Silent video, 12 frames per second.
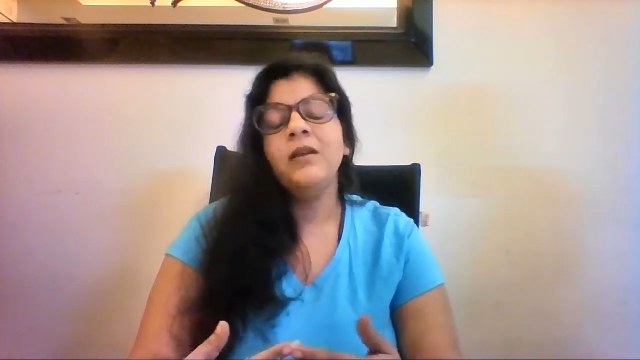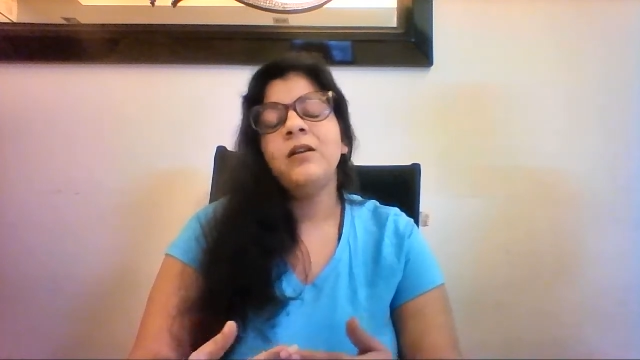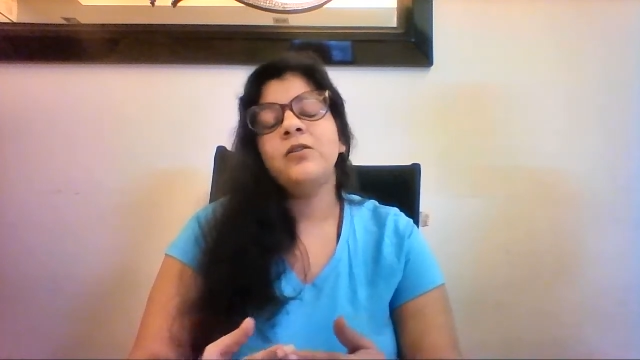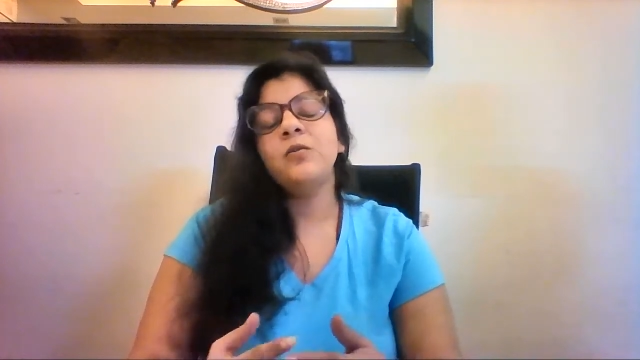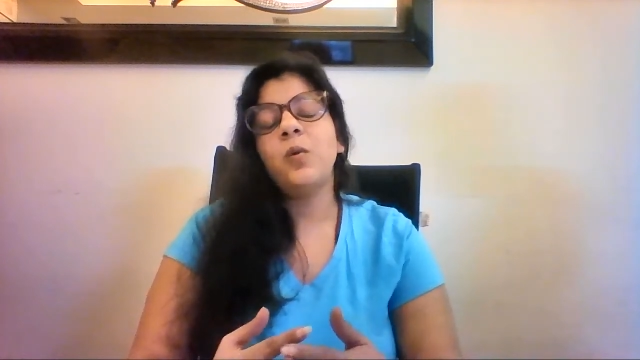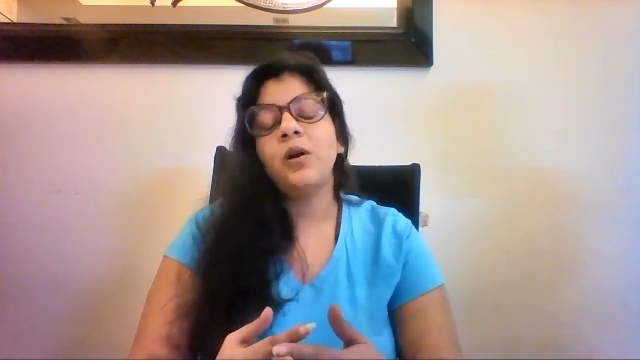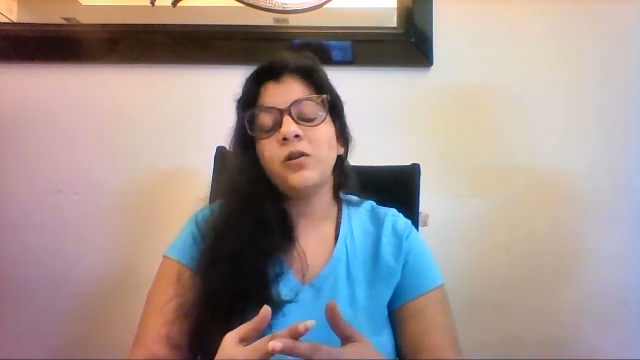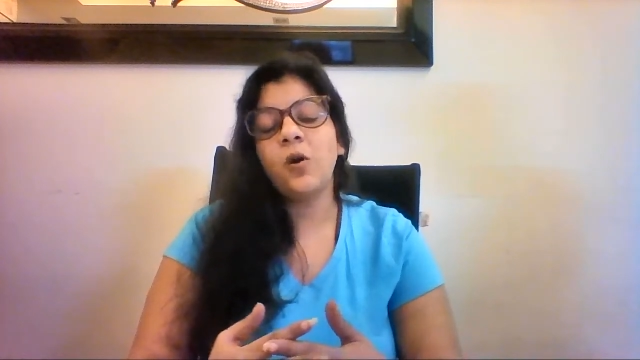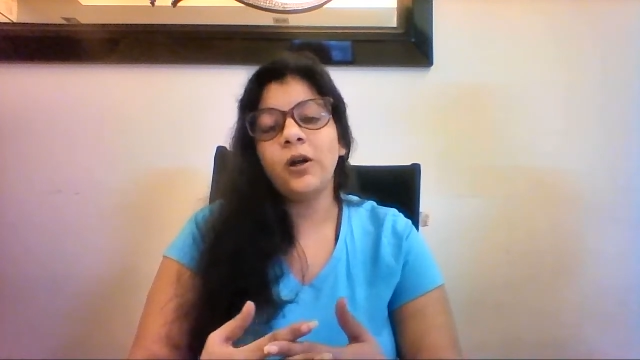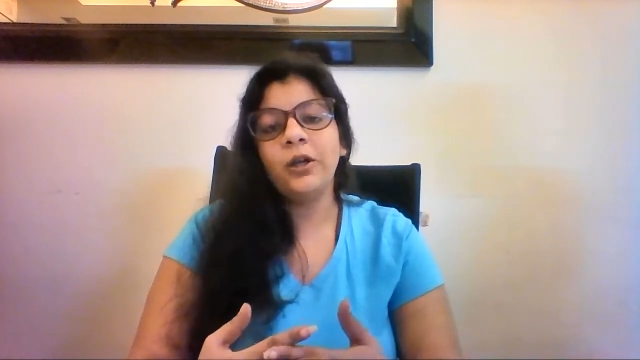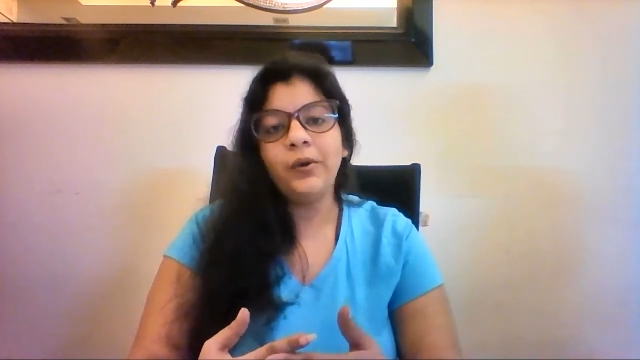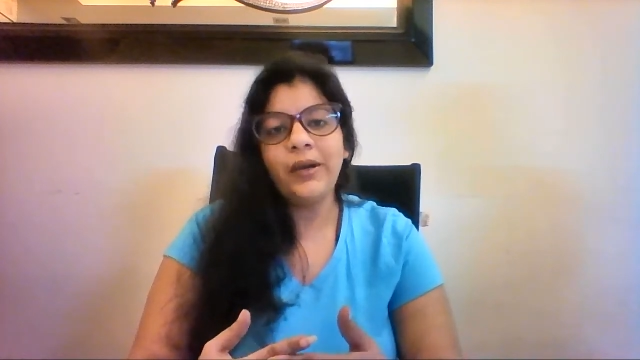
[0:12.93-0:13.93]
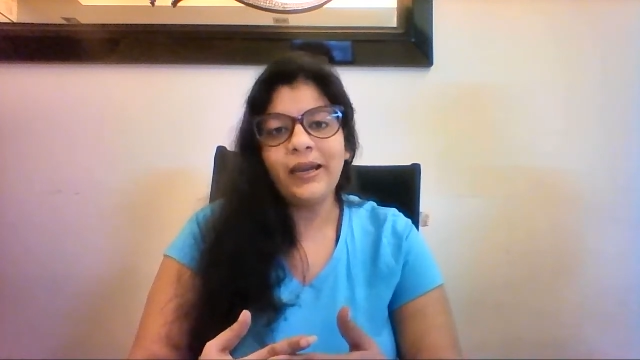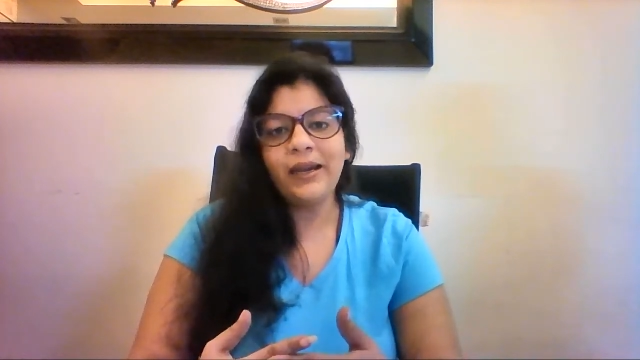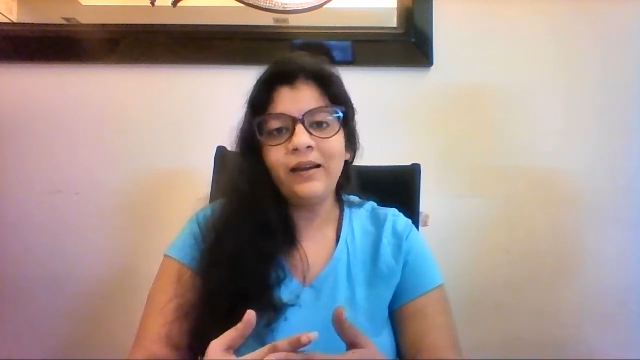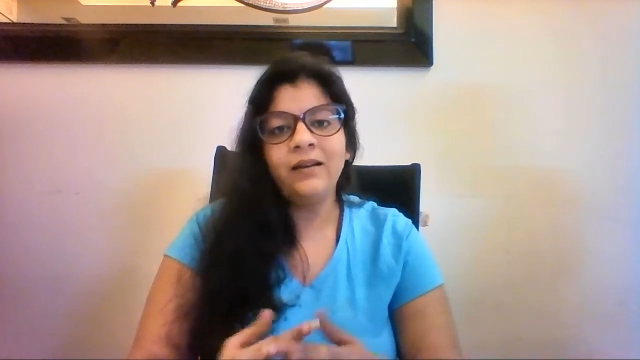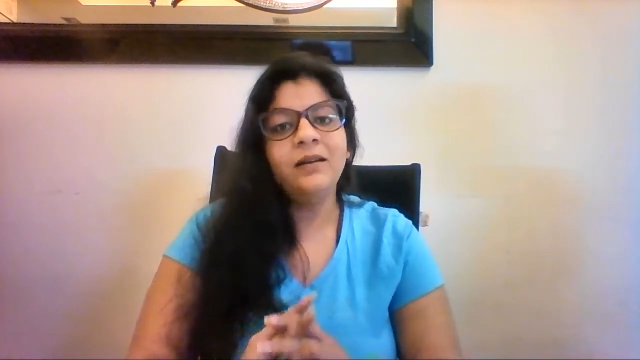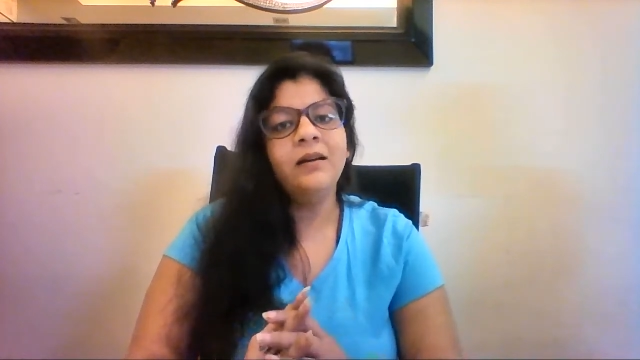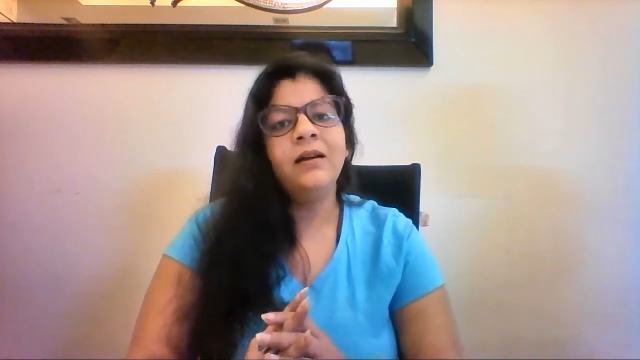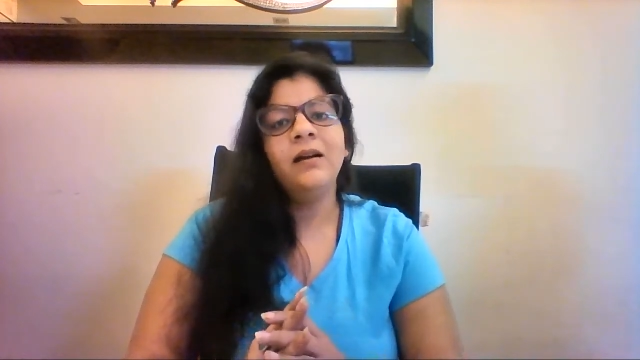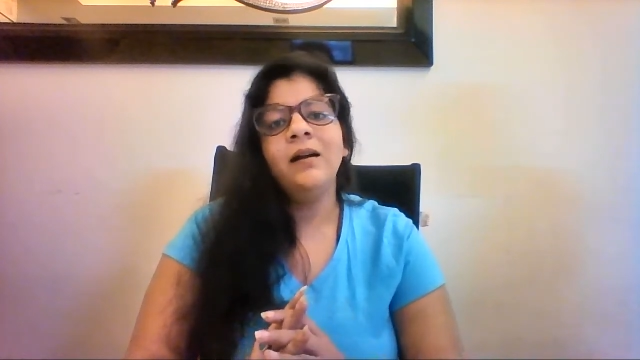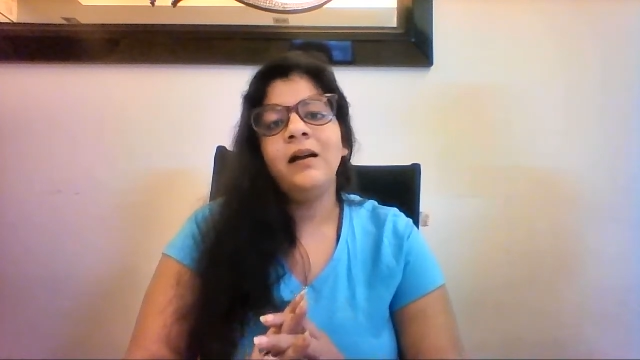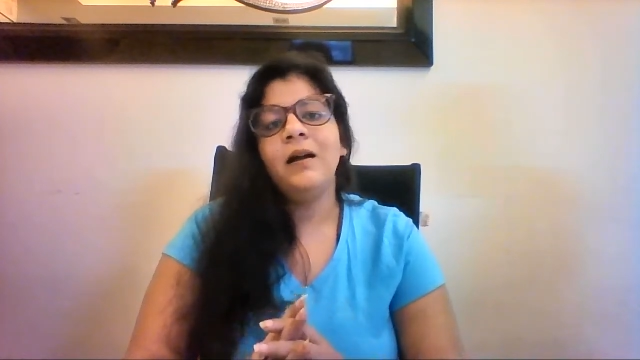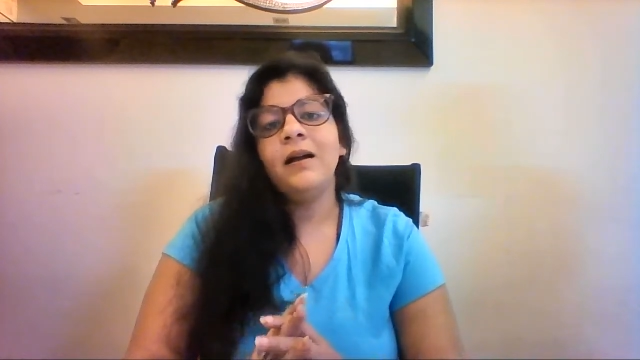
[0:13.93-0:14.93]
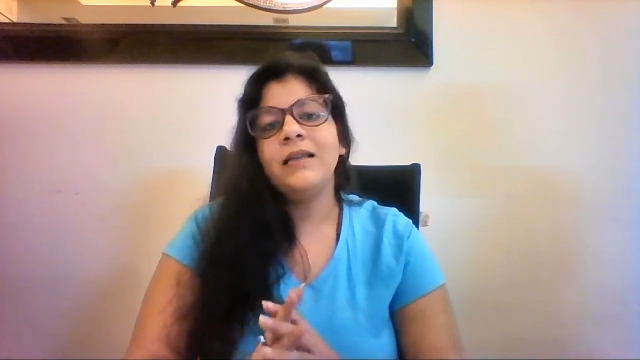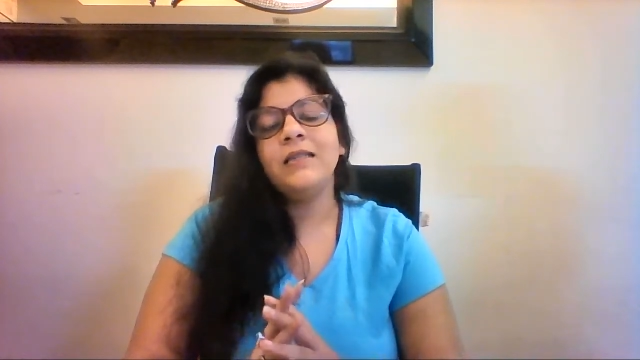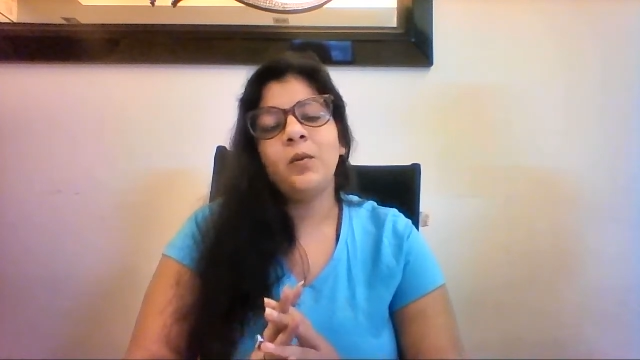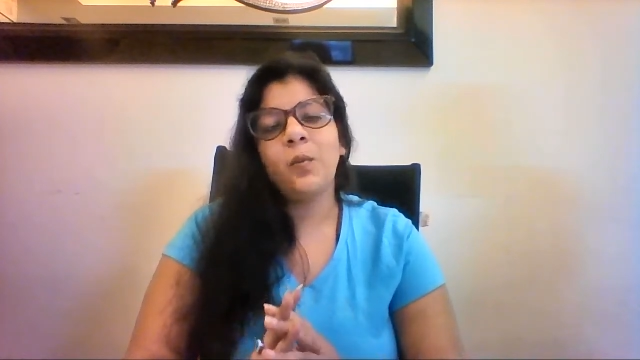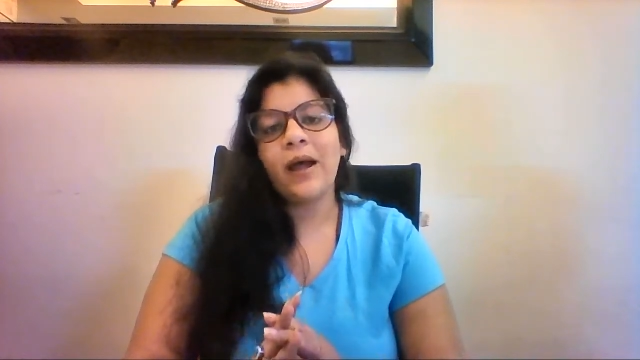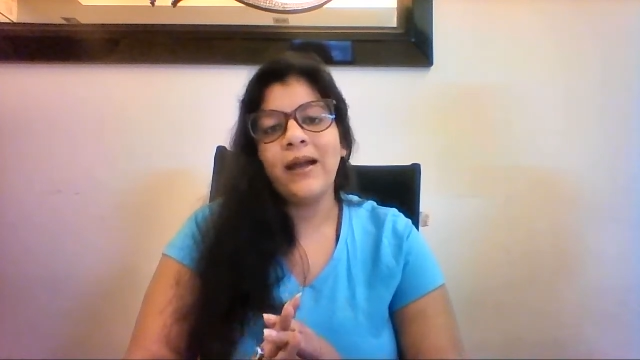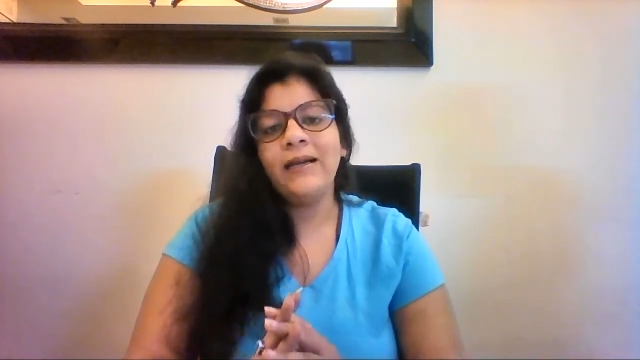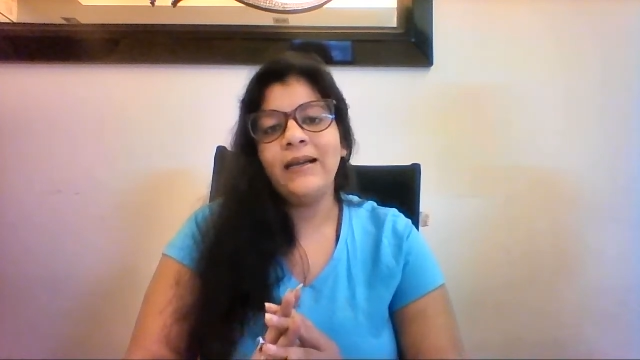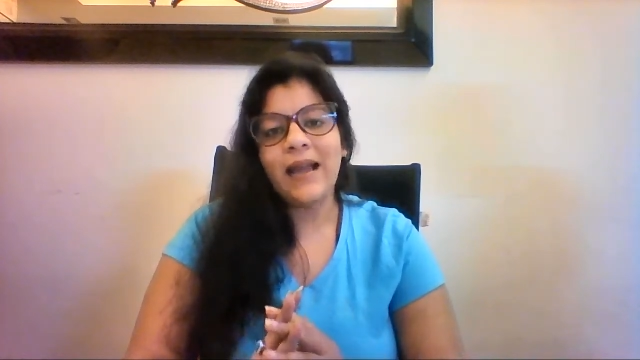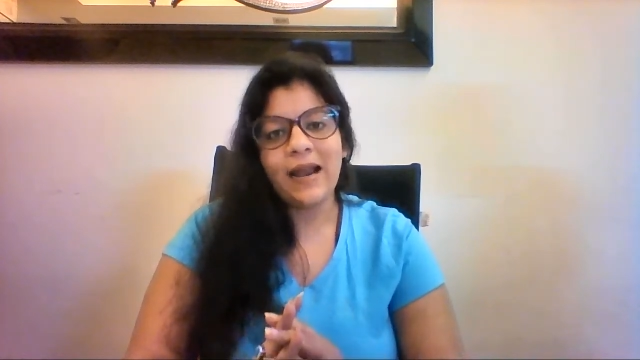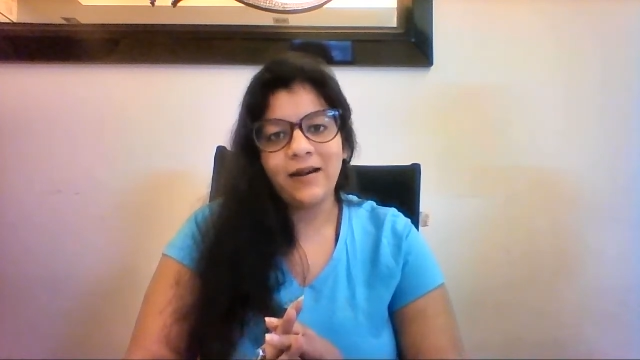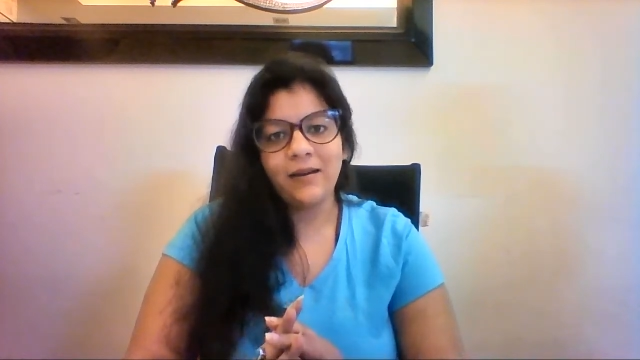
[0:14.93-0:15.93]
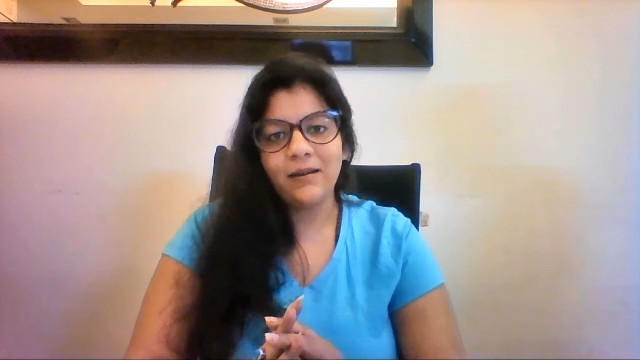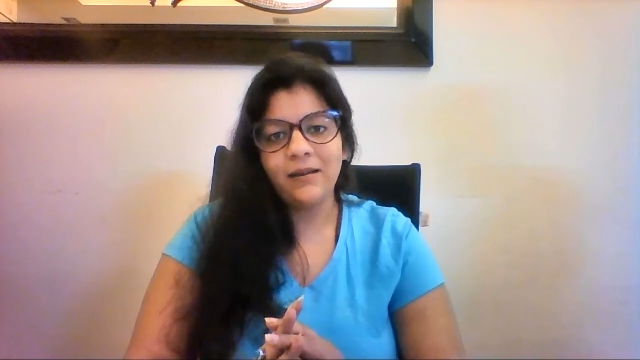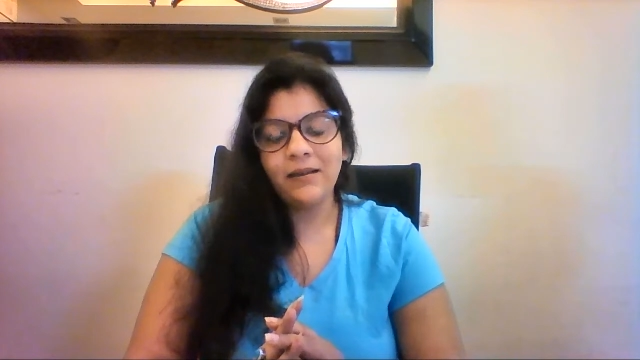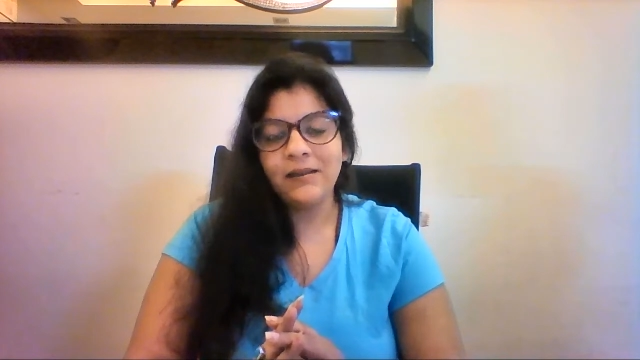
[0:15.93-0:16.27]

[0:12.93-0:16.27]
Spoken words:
So what all you need is a white candle.